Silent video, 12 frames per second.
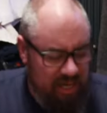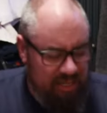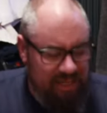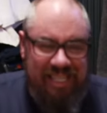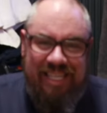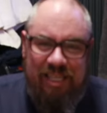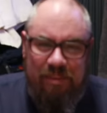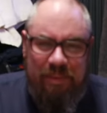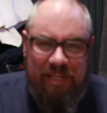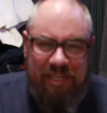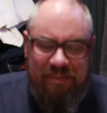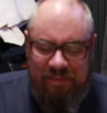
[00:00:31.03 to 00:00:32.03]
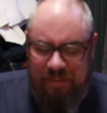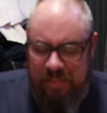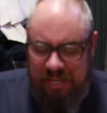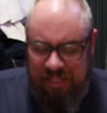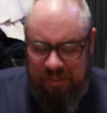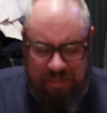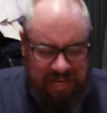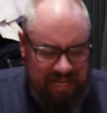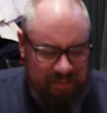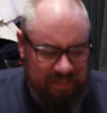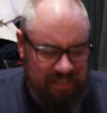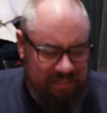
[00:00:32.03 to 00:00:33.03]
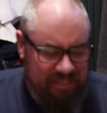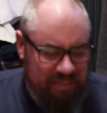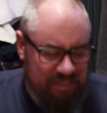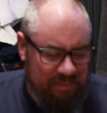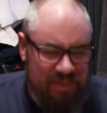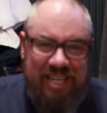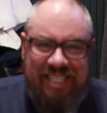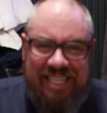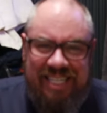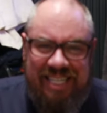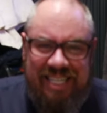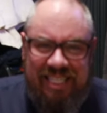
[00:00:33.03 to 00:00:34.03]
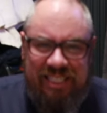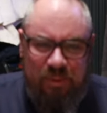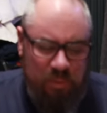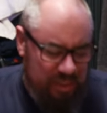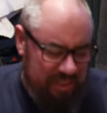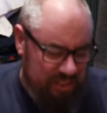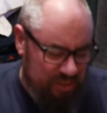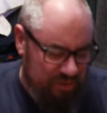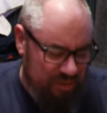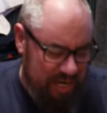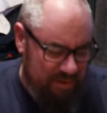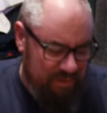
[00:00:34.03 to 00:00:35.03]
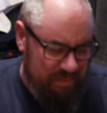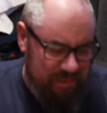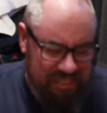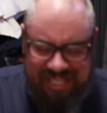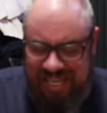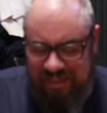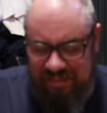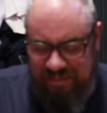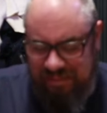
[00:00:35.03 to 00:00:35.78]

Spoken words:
A little bit of a mixed bag because there's some things in here I just wanted to try for myself,